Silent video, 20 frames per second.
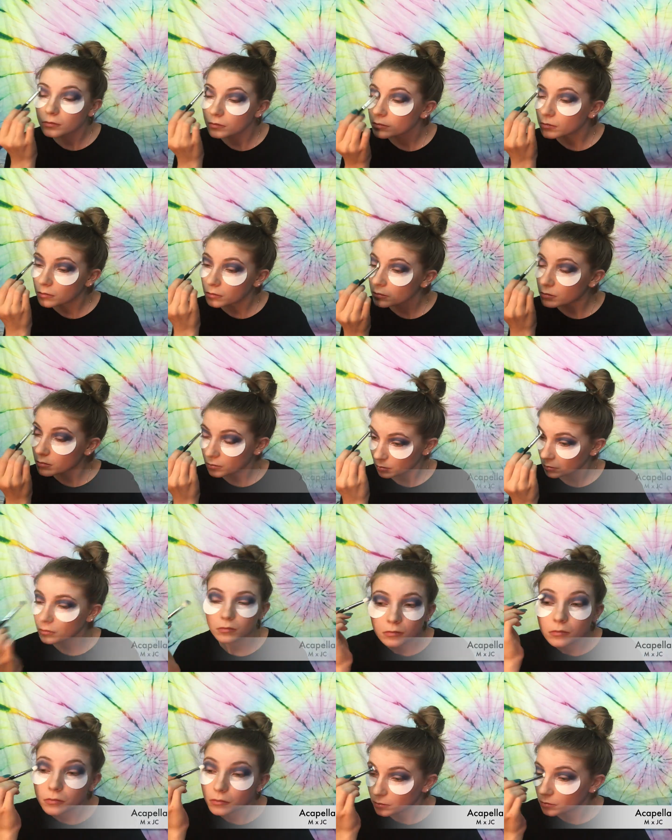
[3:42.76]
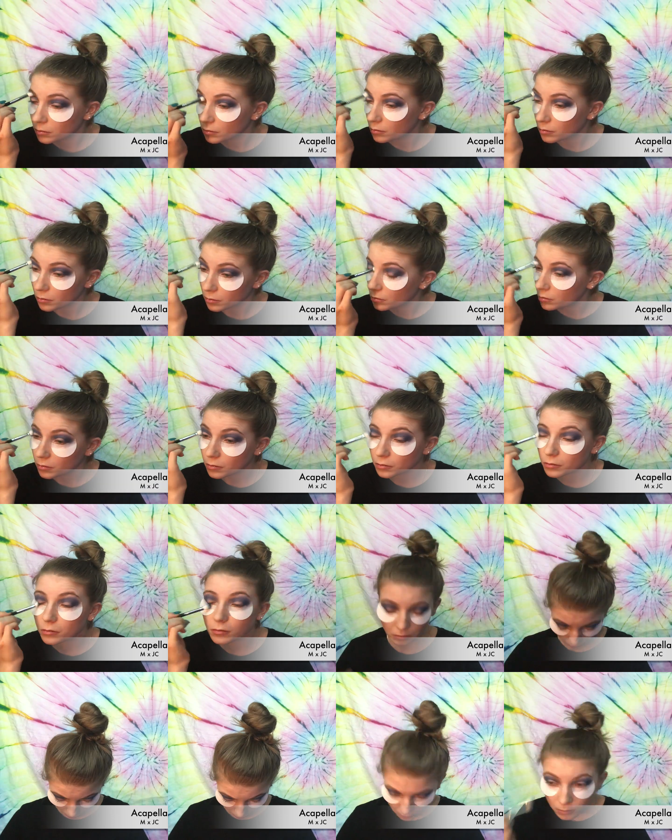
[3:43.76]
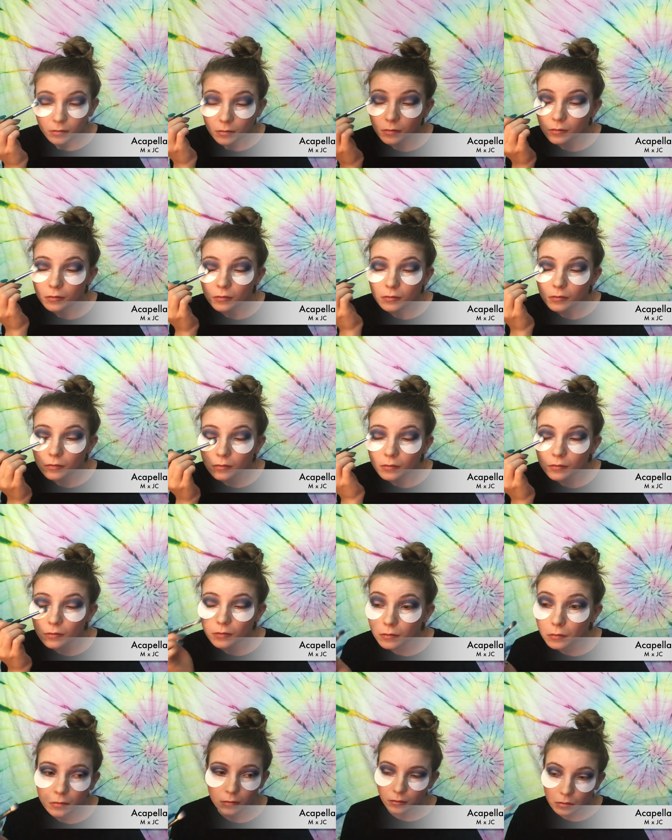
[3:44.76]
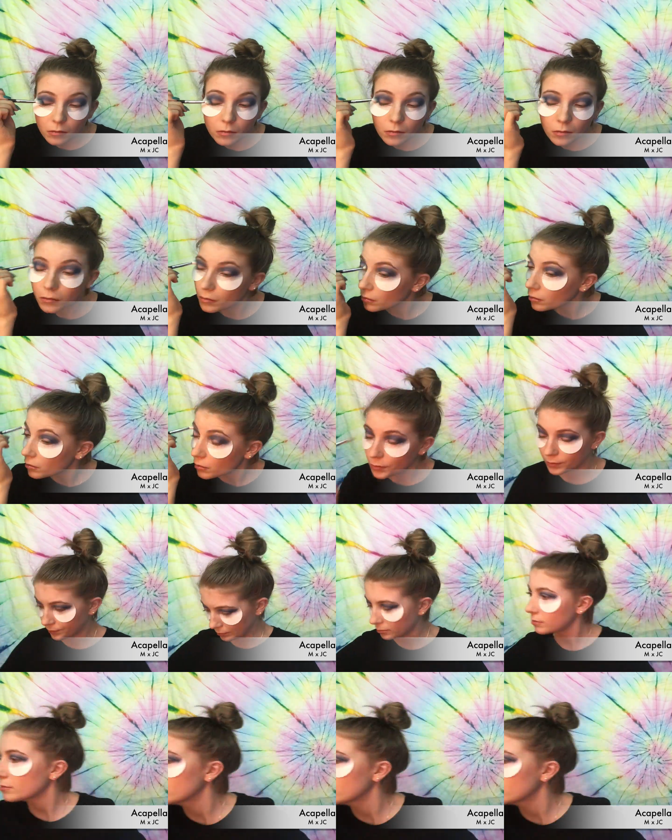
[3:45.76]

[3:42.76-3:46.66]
Then we're going to take Acapella from the Morphe X James Charles palette